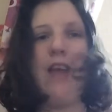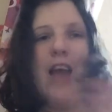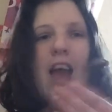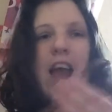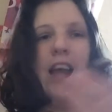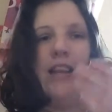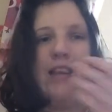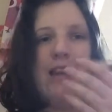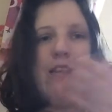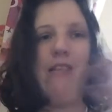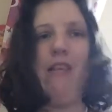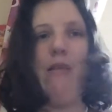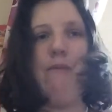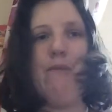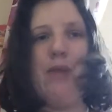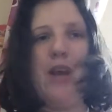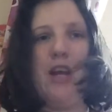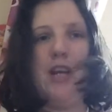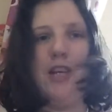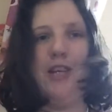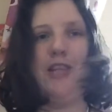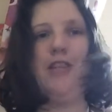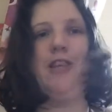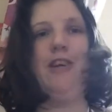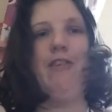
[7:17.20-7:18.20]
editing
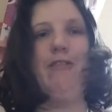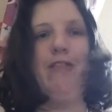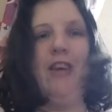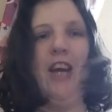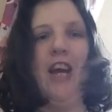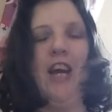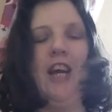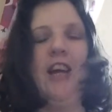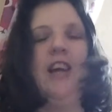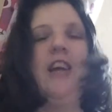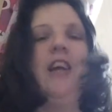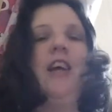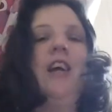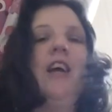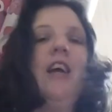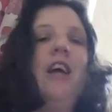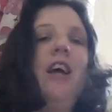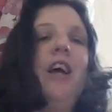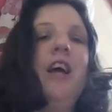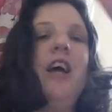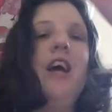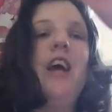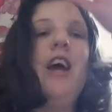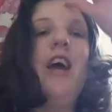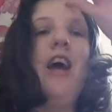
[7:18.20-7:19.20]
pictures of you.
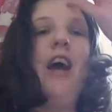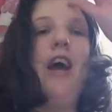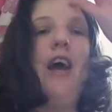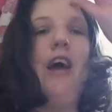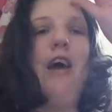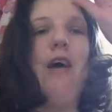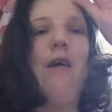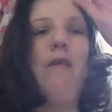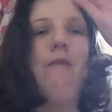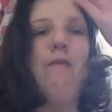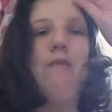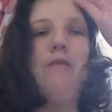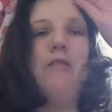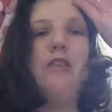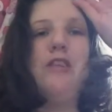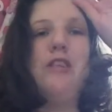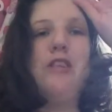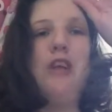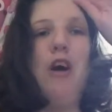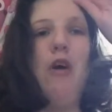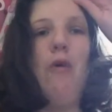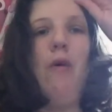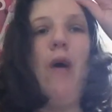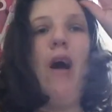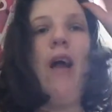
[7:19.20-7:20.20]
Um,
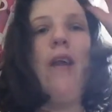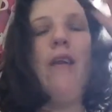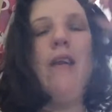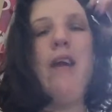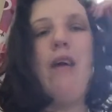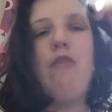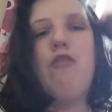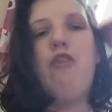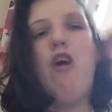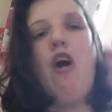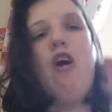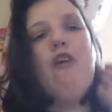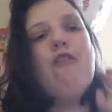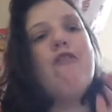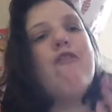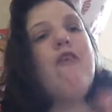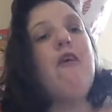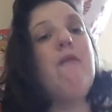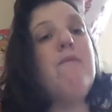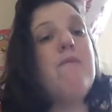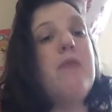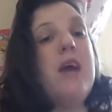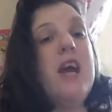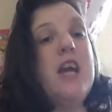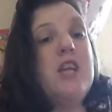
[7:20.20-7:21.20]
so, and I've got a
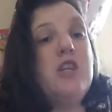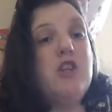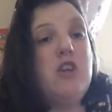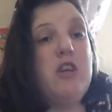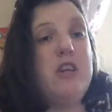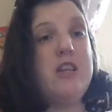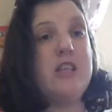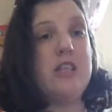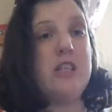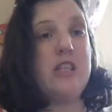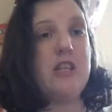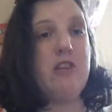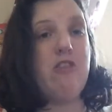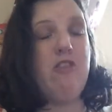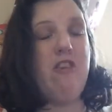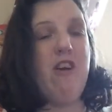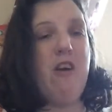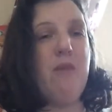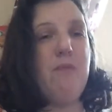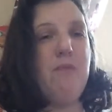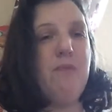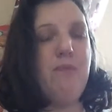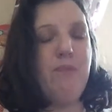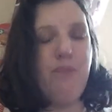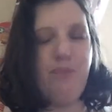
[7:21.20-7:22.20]
fan page on
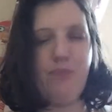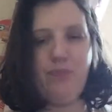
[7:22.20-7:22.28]
Instagram.